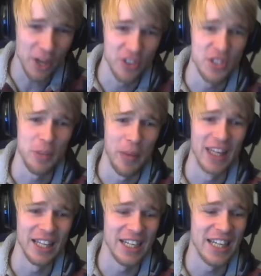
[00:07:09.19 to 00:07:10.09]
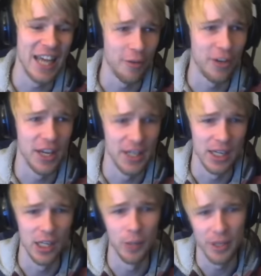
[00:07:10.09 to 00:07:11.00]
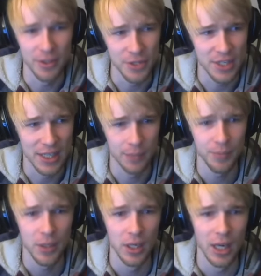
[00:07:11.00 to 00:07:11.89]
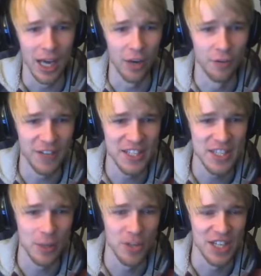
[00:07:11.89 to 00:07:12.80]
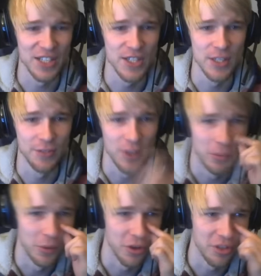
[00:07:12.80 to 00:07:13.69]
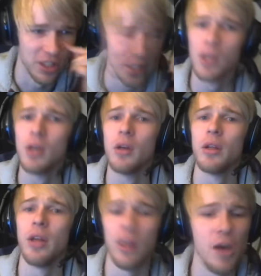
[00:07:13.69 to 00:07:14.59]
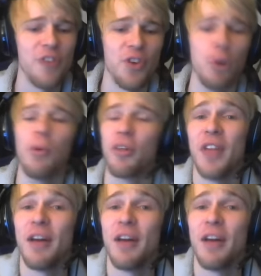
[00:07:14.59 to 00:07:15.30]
because the paladin AFK'd a little bit at the start. I don't fancy our chances if they were both at if they were both